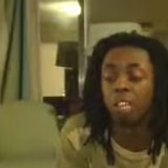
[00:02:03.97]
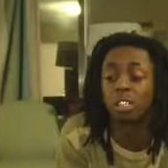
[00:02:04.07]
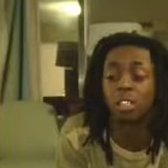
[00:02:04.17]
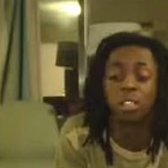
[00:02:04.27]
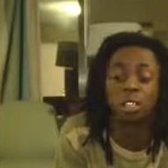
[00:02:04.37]
I
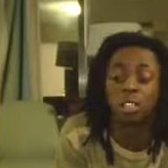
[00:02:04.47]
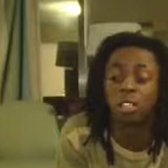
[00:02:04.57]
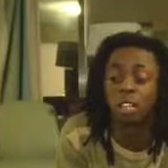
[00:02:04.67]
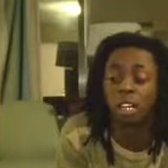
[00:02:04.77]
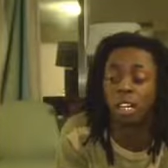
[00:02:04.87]
started
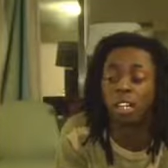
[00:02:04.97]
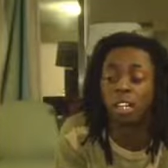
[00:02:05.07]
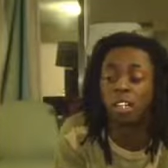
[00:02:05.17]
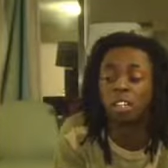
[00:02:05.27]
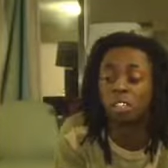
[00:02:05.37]
seeing how
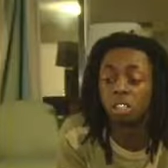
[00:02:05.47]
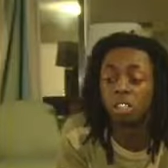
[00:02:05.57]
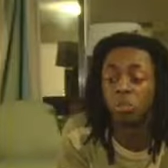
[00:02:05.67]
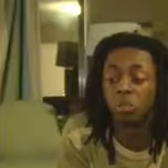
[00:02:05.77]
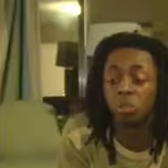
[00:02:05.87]

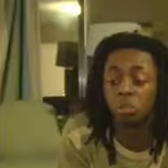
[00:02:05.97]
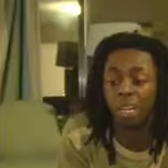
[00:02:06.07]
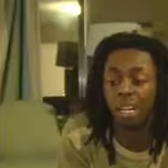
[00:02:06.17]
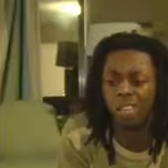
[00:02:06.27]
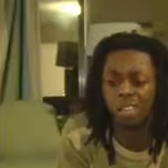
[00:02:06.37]
she
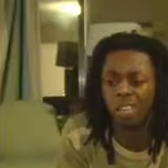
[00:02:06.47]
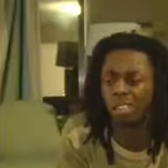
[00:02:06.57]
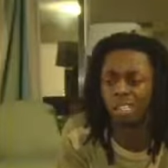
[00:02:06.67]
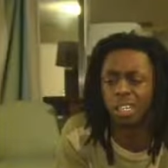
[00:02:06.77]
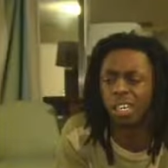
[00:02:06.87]

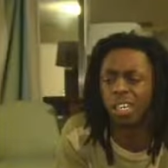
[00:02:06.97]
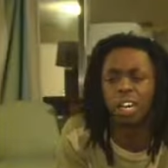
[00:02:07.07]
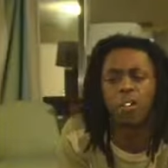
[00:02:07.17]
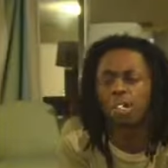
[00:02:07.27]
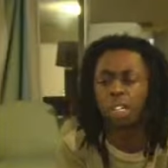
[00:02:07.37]
took care of
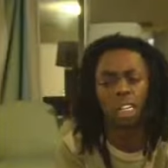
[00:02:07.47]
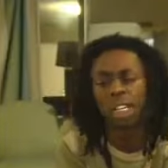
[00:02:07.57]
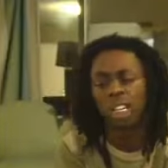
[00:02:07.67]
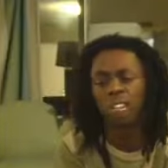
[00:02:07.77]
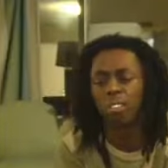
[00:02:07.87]
everything
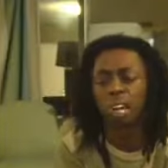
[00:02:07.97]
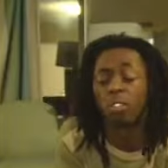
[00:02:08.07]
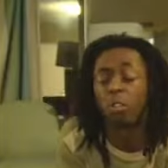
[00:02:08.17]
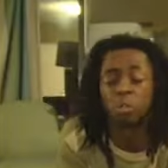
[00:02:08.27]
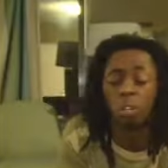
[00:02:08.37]
Eve
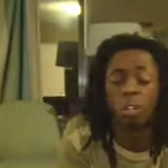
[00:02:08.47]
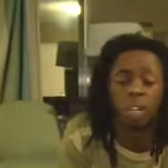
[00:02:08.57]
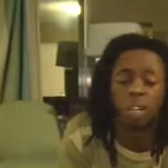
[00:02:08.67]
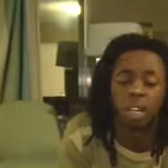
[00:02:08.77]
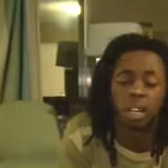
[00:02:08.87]
ever
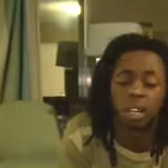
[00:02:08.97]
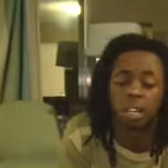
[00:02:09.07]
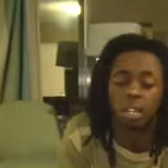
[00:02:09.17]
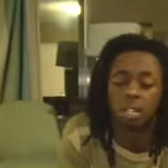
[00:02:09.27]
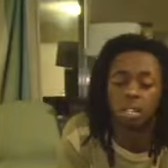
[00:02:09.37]
wanted. Like,
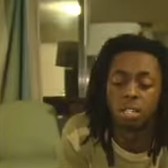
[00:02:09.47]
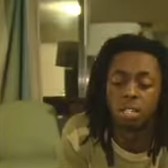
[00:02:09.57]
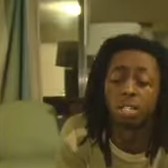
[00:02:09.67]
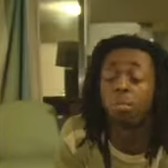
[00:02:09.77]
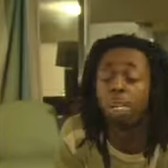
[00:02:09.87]

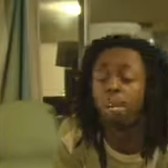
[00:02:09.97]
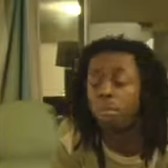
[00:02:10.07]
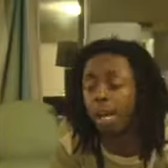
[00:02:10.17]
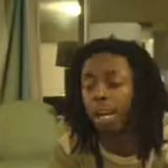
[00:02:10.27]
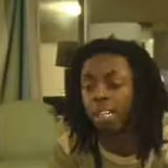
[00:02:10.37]
to me, in
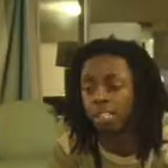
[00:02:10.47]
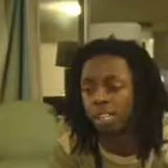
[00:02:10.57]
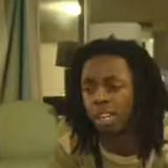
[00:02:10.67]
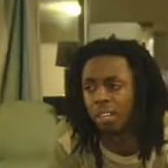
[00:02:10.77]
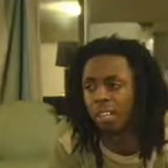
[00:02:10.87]
my
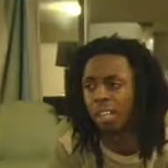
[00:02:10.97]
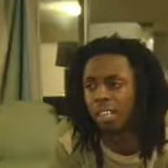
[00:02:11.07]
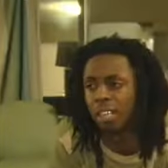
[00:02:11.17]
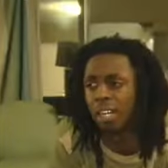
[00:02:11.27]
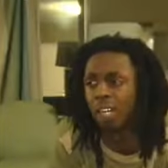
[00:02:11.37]
eyesight, I was
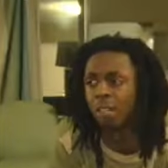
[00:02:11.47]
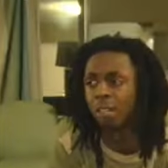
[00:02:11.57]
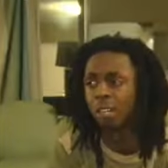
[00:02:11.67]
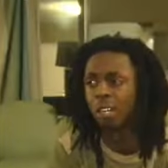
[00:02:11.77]
like, damn,